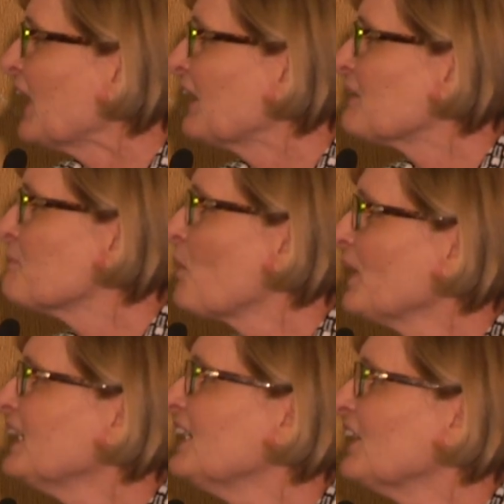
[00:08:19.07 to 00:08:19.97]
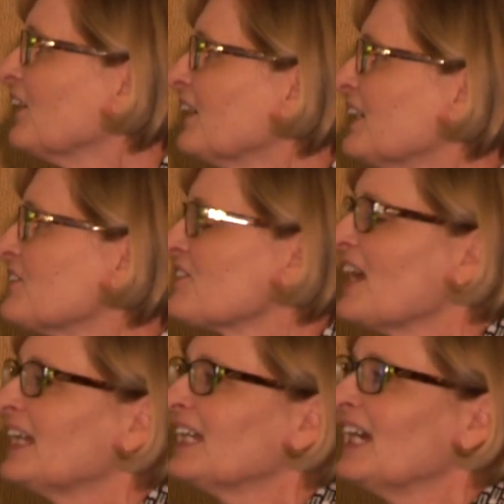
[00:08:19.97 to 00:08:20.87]
the point here is
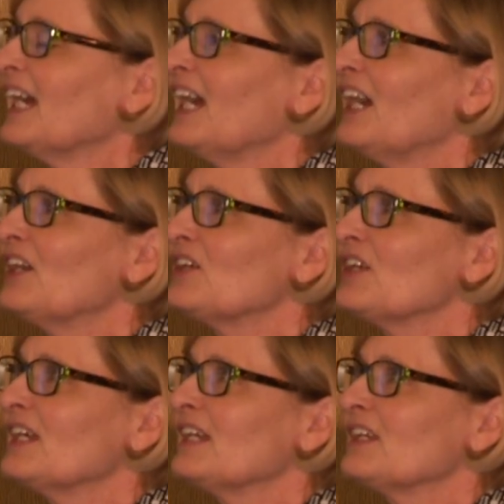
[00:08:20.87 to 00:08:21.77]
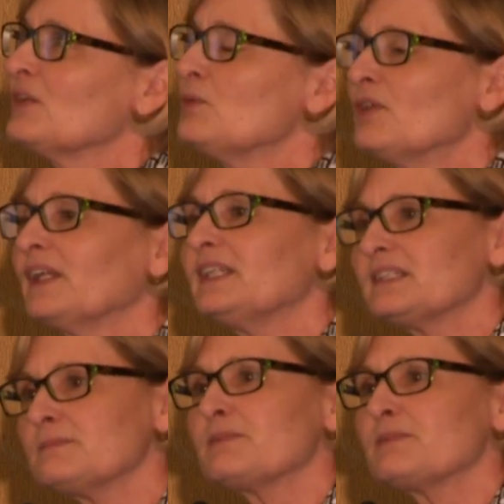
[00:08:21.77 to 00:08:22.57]
that you really need to